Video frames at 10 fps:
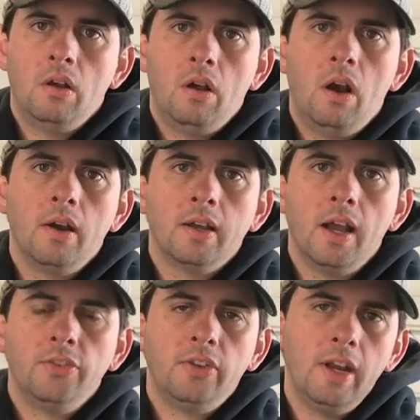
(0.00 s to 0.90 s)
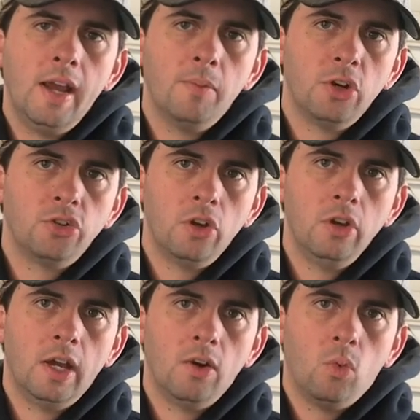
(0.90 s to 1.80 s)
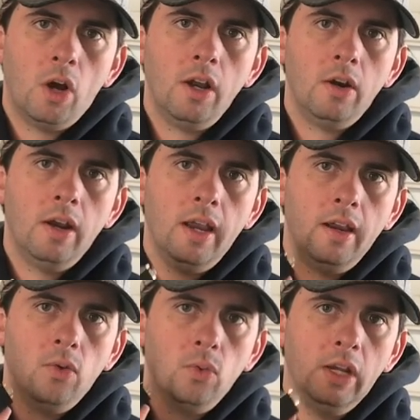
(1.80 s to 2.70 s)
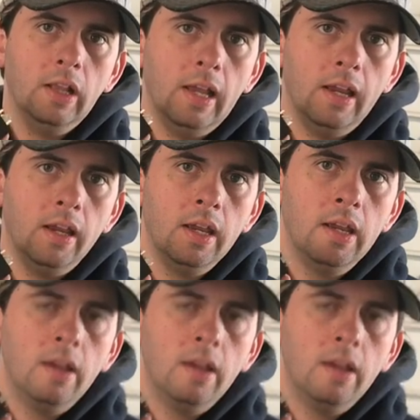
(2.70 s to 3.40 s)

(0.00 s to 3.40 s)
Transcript: Alright guys, today I'm going to show you how to wire a relay